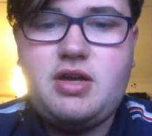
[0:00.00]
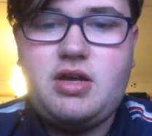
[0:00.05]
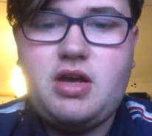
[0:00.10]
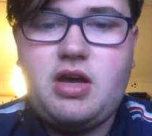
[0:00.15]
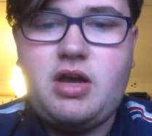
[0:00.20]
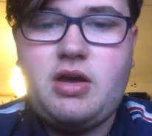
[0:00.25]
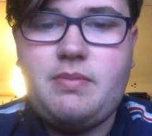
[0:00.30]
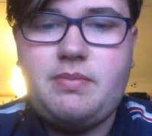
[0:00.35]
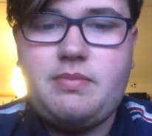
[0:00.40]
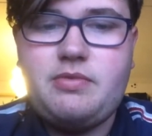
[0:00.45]

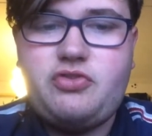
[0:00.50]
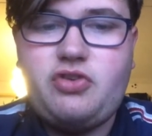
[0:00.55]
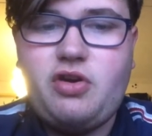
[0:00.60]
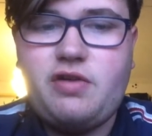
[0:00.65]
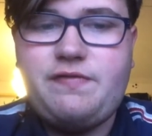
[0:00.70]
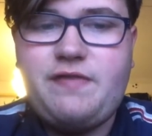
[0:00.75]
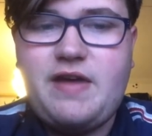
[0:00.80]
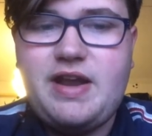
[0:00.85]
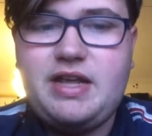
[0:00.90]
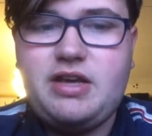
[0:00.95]
um,
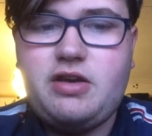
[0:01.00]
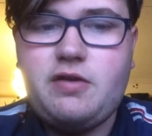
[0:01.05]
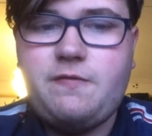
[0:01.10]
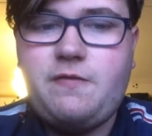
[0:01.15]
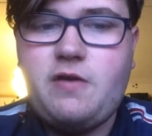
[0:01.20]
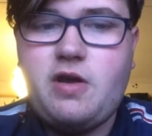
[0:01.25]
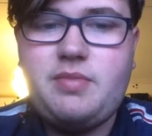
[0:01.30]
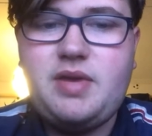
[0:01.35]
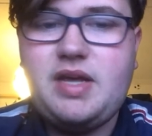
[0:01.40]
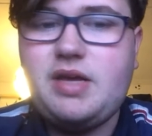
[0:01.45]
John Fenty
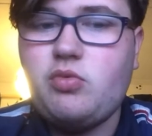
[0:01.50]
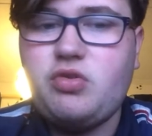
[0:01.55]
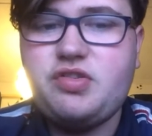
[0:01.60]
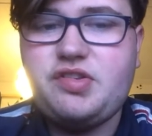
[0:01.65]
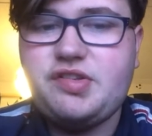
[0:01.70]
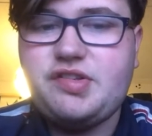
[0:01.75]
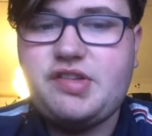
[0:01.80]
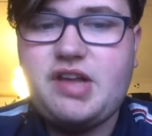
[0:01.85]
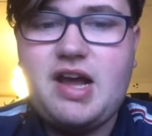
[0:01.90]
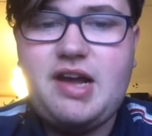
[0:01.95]
confirmed that he
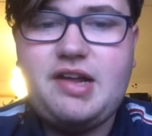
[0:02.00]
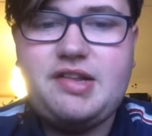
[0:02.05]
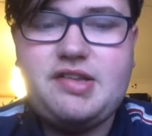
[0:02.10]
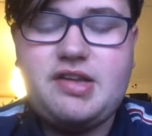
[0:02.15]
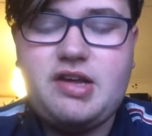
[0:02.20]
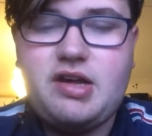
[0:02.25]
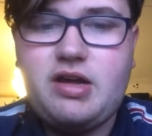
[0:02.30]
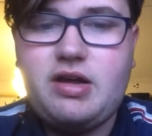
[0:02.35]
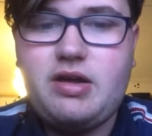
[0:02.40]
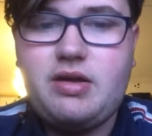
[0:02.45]
wasn't sacked.
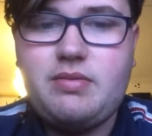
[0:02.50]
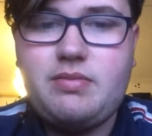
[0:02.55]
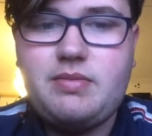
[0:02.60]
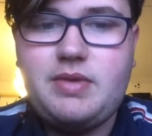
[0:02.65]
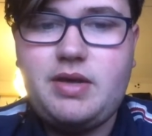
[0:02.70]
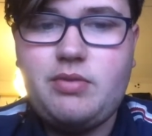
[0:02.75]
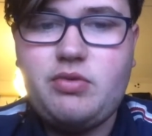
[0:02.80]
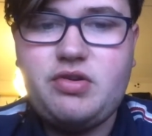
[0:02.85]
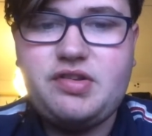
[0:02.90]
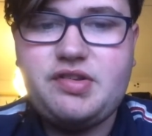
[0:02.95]
Uh,
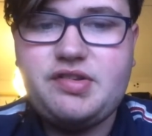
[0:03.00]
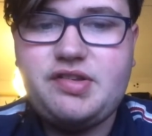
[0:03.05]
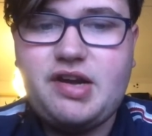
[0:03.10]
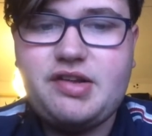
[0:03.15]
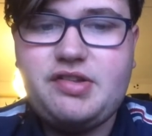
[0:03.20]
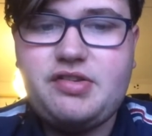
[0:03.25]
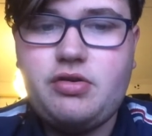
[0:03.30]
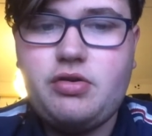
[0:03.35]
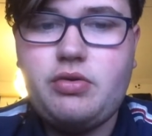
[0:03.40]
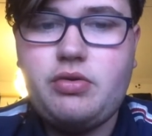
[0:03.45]
he wasn't
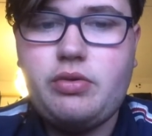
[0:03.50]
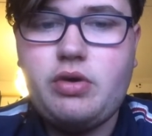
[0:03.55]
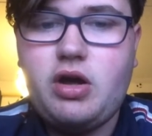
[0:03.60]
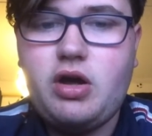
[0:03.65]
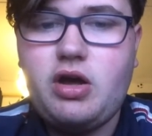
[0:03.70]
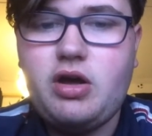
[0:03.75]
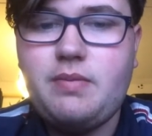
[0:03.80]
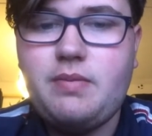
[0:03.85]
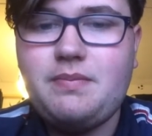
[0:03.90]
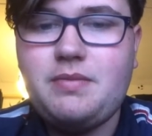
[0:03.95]
sacked at all.
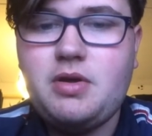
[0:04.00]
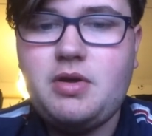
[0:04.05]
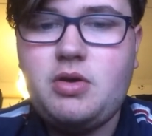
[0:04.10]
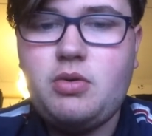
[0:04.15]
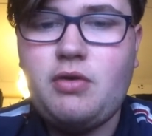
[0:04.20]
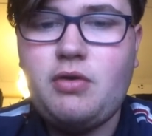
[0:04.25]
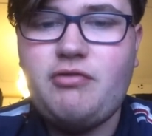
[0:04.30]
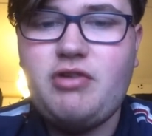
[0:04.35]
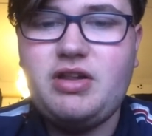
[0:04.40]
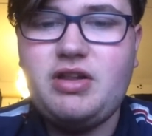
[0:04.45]
Um,
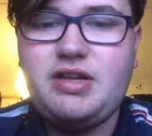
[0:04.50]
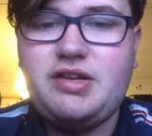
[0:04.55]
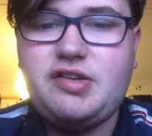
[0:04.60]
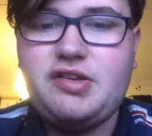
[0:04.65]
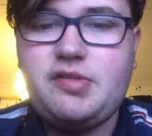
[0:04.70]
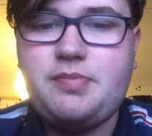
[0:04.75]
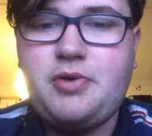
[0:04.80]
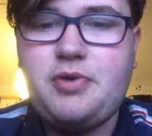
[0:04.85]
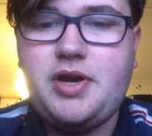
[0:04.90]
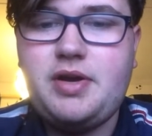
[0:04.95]
we're really
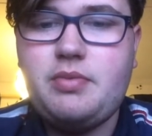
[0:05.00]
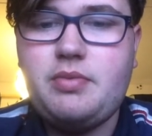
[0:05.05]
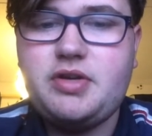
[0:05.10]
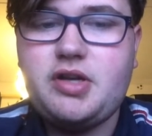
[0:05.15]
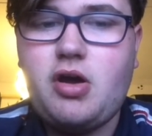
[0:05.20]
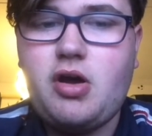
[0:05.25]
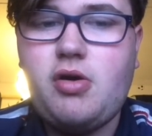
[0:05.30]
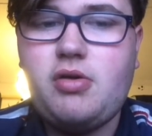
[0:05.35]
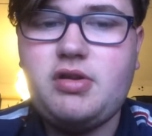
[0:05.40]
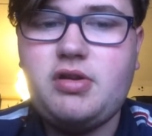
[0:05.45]
disappointed with
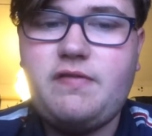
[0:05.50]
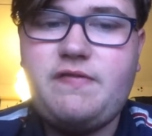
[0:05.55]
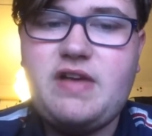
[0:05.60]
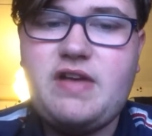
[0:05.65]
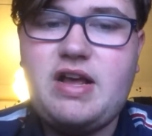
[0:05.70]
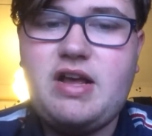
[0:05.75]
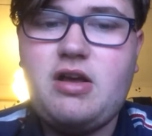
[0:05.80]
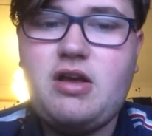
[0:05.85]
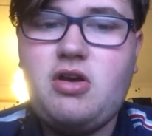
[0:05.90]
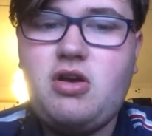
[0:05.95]
the whole
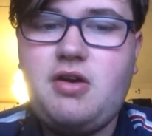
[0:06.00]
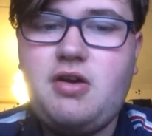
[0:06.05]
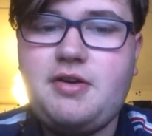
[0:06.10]
affair.